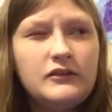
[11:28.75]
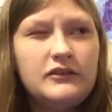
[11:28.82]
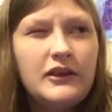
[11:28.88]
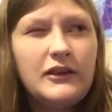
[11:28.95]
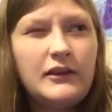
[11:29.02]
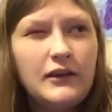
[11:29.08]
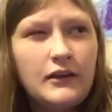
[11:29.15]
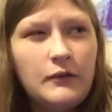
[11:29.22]

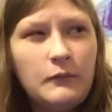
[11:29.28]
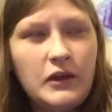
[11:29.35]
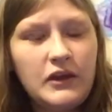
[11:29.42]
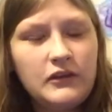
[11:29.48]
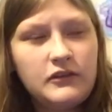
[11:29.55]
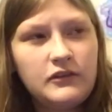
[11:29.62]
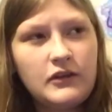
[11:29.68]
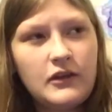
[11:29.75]
Gene
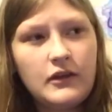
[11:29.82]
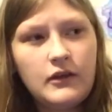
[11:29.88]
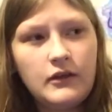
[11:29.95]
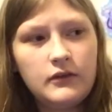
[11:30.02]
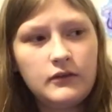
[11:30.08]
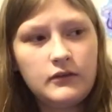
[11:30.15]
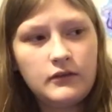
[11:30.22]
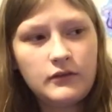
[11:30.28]

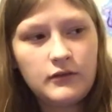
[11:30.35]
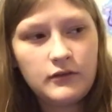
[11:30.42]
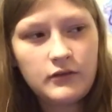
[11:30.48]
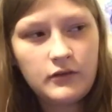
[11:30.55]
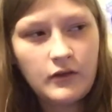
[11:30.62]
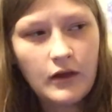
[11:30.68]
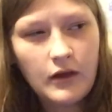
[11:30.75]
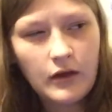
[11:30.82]
Animations,
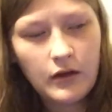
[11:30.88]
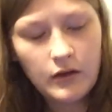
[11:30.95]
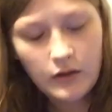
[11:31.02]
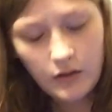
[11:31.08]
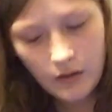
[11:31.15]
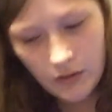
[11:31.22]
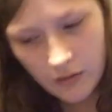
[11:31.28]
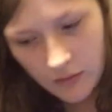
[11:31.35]

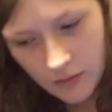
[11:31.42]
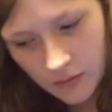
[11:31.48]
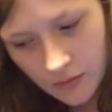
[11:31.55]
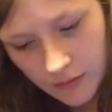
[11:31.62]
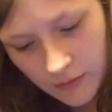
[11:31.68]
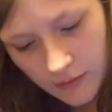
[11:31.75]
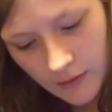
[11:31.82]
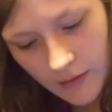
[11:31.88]

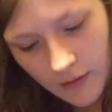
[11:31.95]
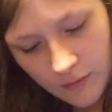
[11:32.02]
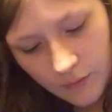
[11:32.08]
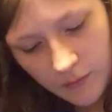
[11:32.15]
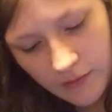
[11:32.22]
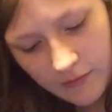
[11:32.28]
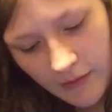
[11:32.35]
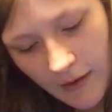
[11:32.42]
The Odd
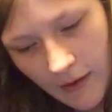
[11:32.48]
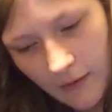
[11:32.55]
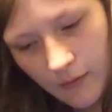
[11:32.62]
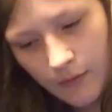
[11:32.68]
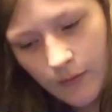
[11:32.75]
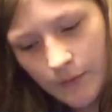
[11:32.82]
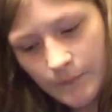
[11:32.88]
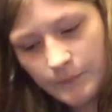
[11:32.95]
Ones
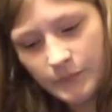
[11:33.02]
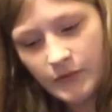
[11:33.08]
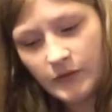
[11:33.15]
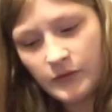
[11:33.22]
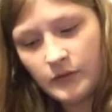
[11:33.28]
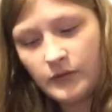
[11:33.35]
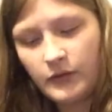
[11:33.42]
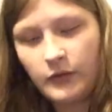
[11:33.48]
Out.
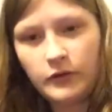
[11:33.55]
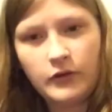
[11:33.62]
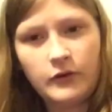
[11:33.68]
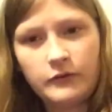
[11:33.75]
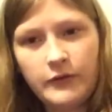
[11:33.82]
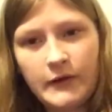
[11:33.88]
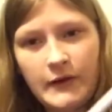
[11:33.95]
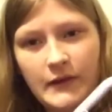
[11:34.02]
Those
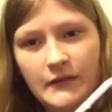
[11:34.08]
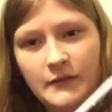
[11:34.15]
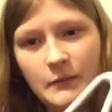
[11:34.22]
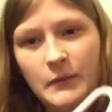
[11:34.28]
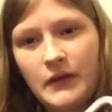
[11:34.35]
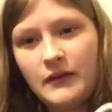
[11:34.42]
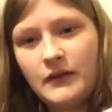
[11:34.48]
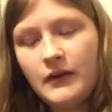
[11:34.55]
aren't furries,
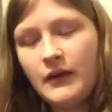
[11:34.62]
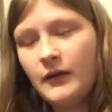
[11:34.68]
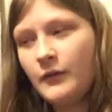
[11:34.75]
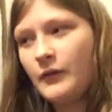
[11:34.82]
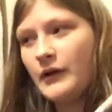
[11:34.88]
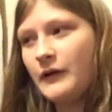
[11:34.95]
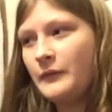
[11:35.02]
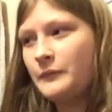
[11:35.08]
but,
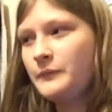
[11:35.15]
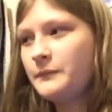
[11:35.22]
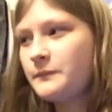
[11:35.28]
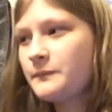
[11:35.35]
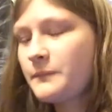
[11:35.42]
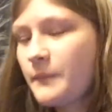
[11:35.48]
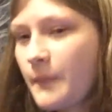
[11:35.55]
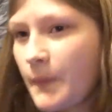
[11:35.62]
well,
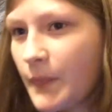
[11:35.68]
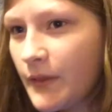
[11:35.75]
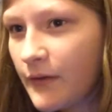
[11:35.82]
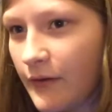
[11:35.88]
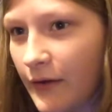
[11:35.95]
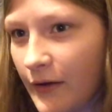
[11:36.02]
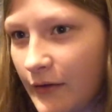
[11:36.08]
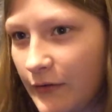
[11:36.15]

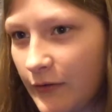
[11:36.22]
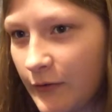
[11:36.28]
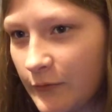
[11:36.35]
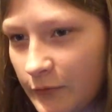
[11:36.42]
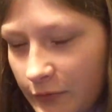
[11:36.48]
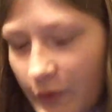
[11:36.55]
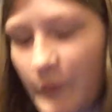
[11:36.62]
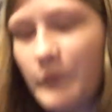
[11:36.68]

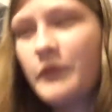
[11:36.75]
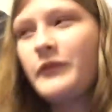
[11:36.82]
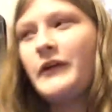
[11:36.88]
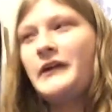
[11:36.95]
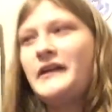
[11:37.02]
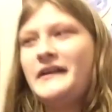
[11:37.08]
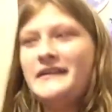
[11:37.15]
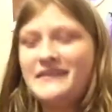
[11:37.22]
unconfirmed
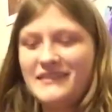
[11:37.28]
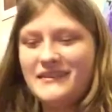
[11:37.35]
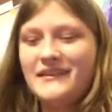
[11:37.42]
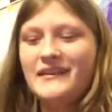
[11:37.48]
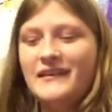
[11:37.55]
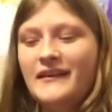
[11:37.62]
furries.